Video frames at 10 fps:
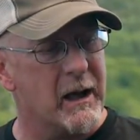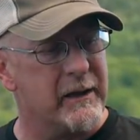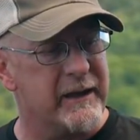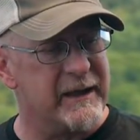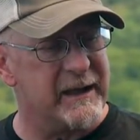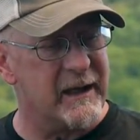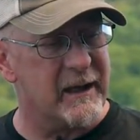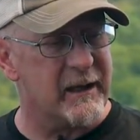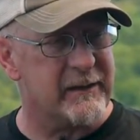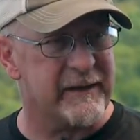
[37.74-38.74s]

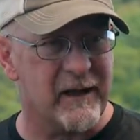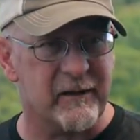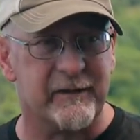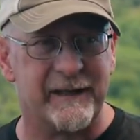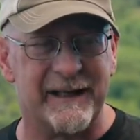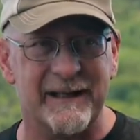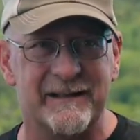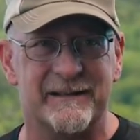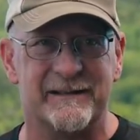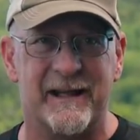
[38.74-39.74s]
The other thing
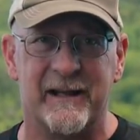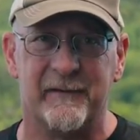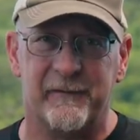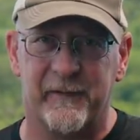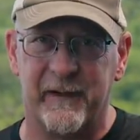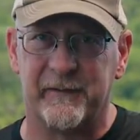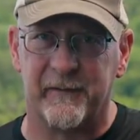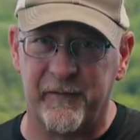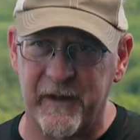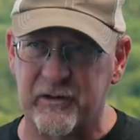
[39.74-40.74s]
is that if the
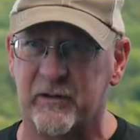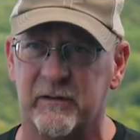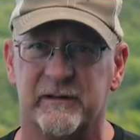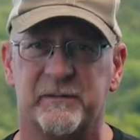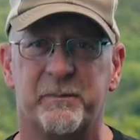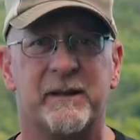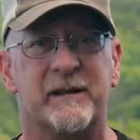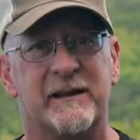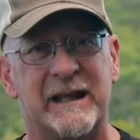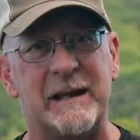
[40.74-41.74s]
fish are
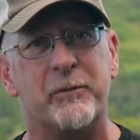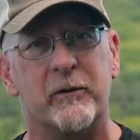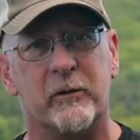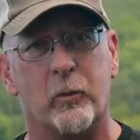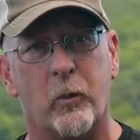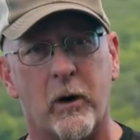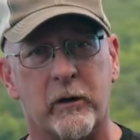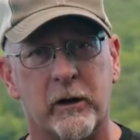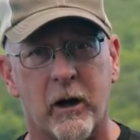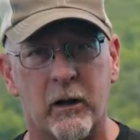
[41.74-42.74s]
suspended deeper in the
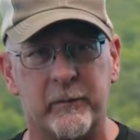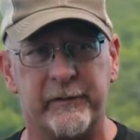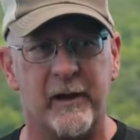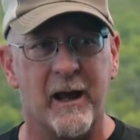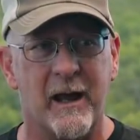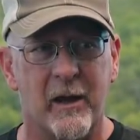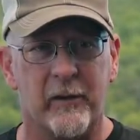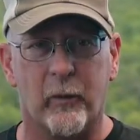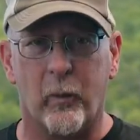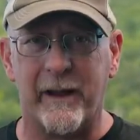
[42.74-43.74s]
water columns,
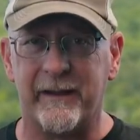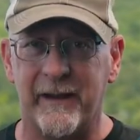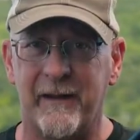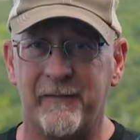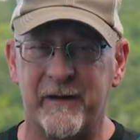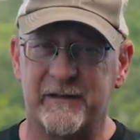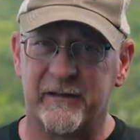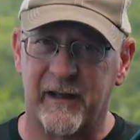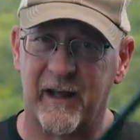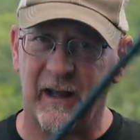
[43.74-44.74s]
the way that I fish
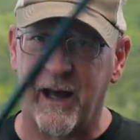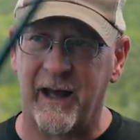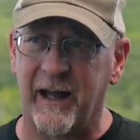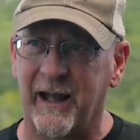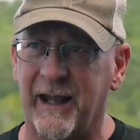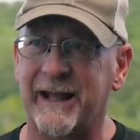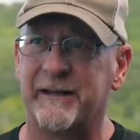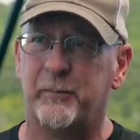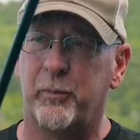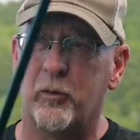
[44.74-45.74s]
is I like
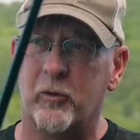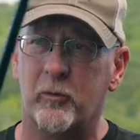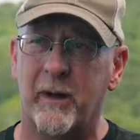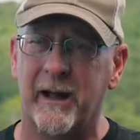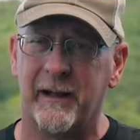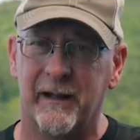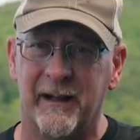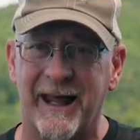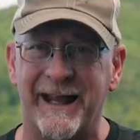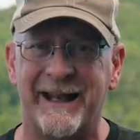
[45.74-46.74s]
to pull my
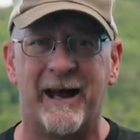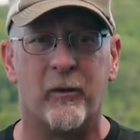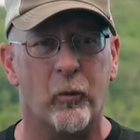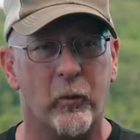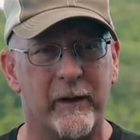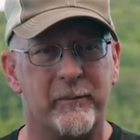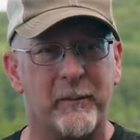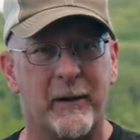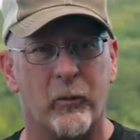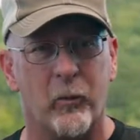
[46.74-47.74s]
line out with
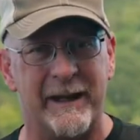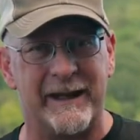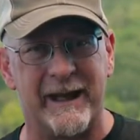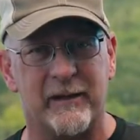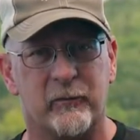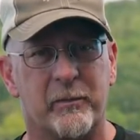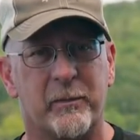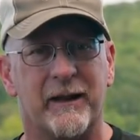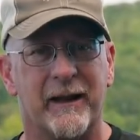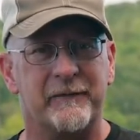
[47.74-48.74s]
my weak hand, with my
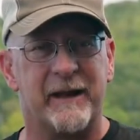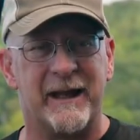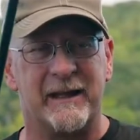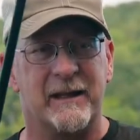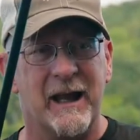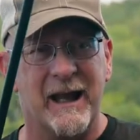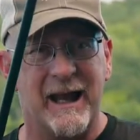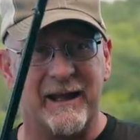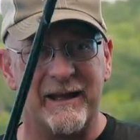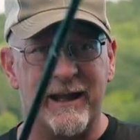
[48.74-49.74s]
left hand.
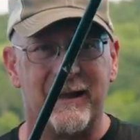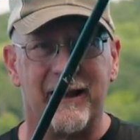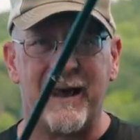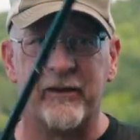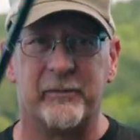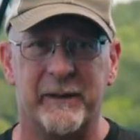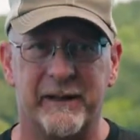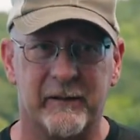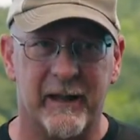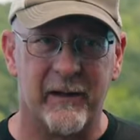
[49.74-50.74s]
And that allows me
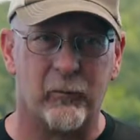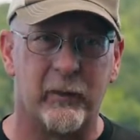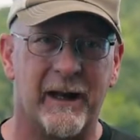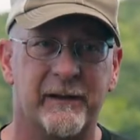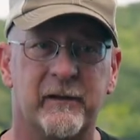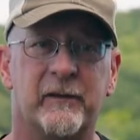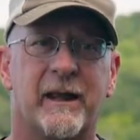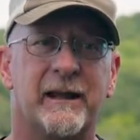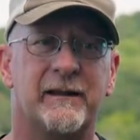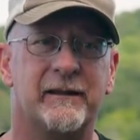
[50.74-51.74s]
that when I do
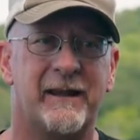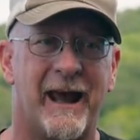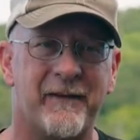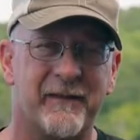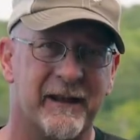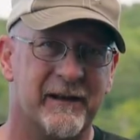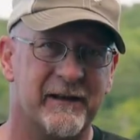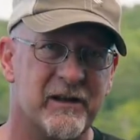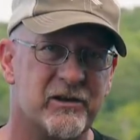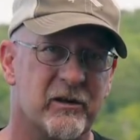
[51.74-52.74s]
that to have that
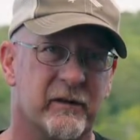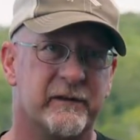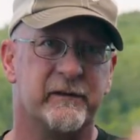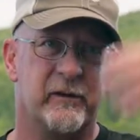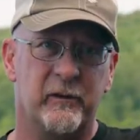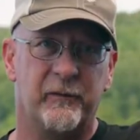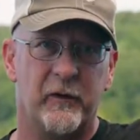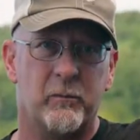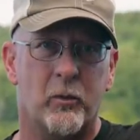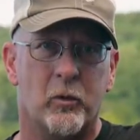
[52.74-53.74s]
additional, it's 2
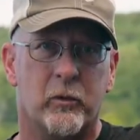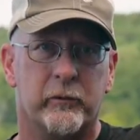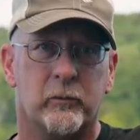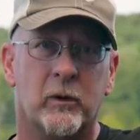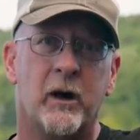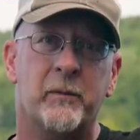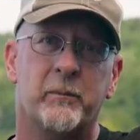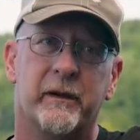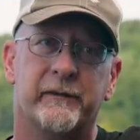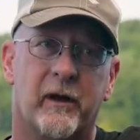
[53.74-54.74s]
foot more on the rod,
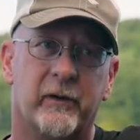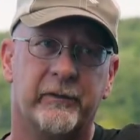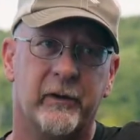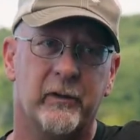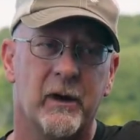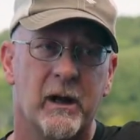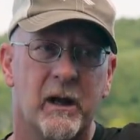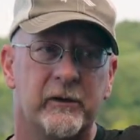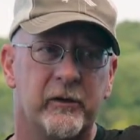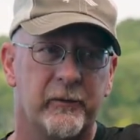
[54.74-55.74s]
but it's also
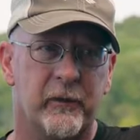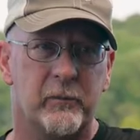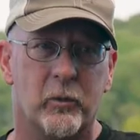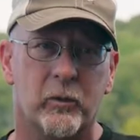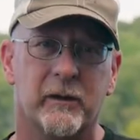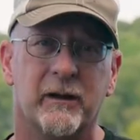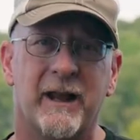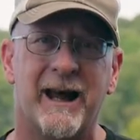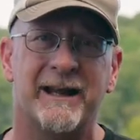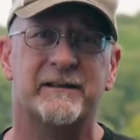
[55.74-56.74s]
2 foot more on the
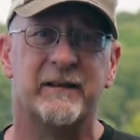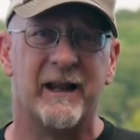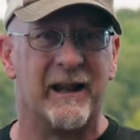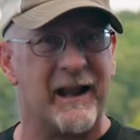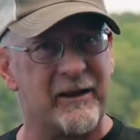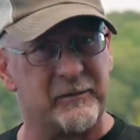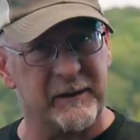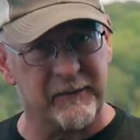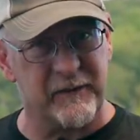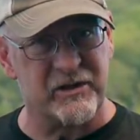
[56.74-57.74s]
line. So that allows me
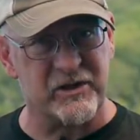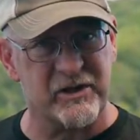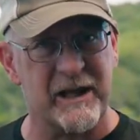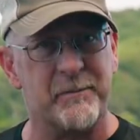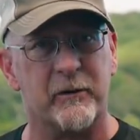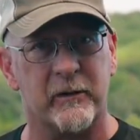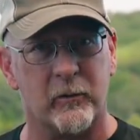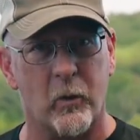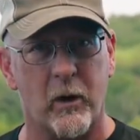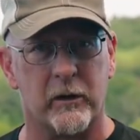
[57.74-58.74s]
to fish deeper in the
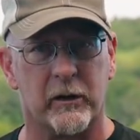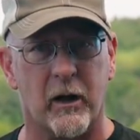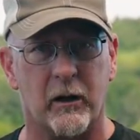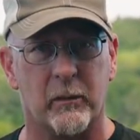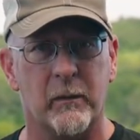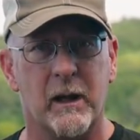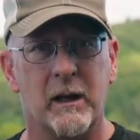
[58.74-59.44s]
water column.